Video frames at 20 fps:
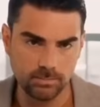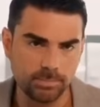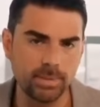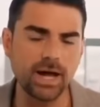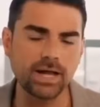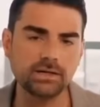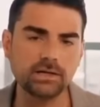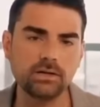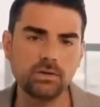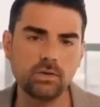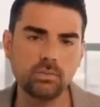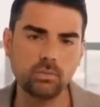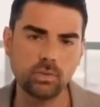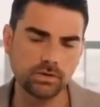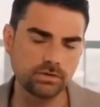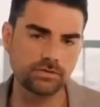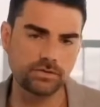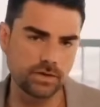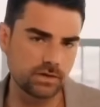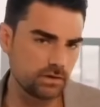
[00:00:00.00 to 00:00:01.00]
But
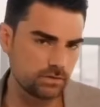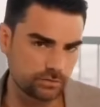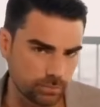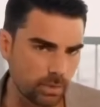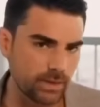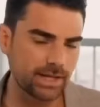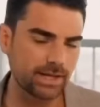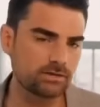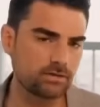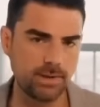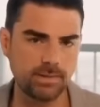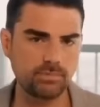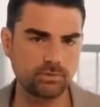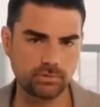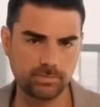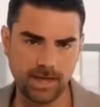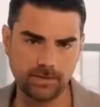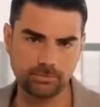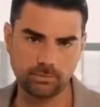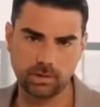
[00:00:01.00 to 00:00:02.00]
one of the things, throwing out the baby
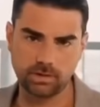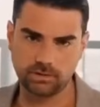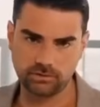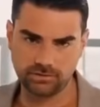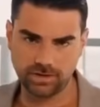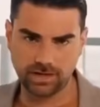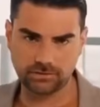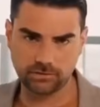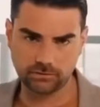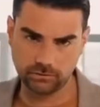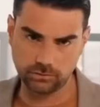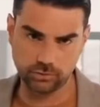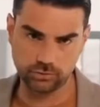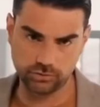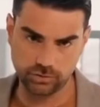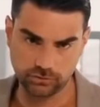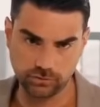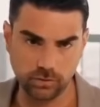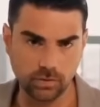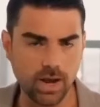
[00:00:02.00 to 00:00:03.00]
with the bathwater is not the
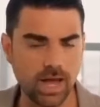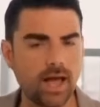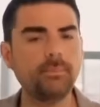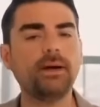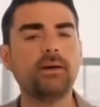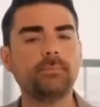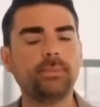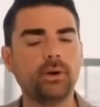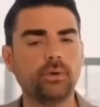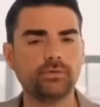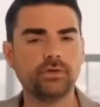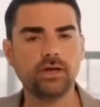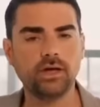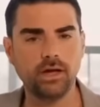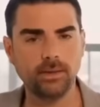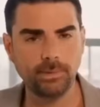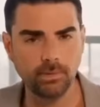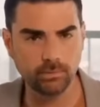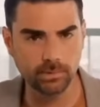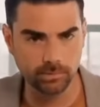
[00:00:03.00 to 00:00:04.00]
solution. So how about both?
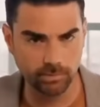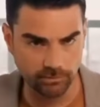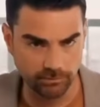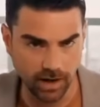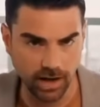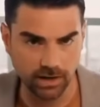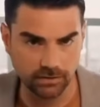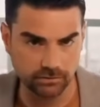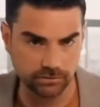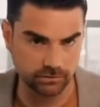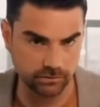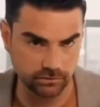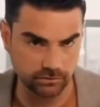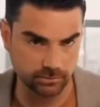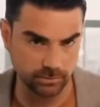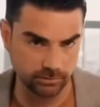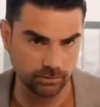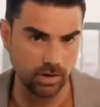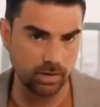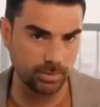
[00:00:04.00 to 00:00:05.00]
How about we revise the
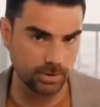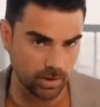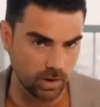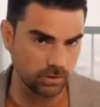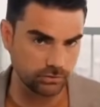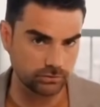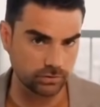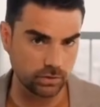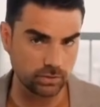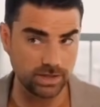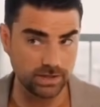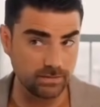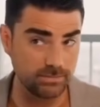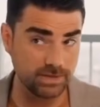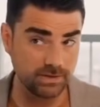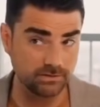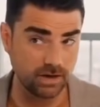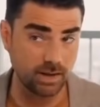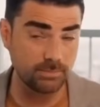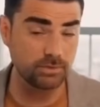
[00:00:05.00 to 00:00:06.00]
system of law? But also, in the
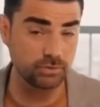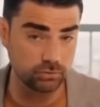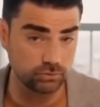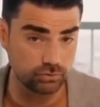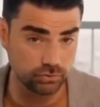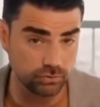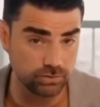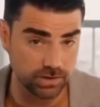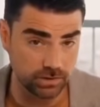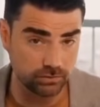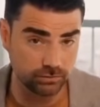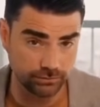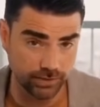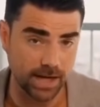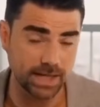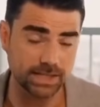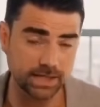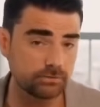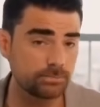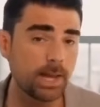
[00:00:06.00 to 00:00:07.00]
meantime, you do need to
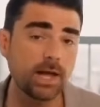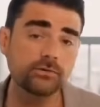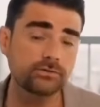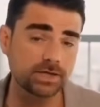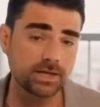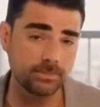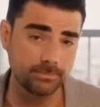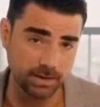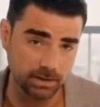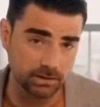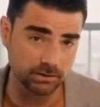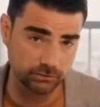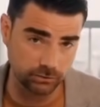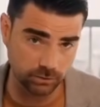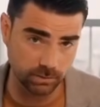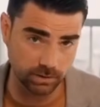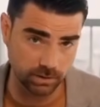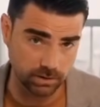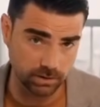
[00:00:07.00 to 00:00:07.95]
find a spouse and get married to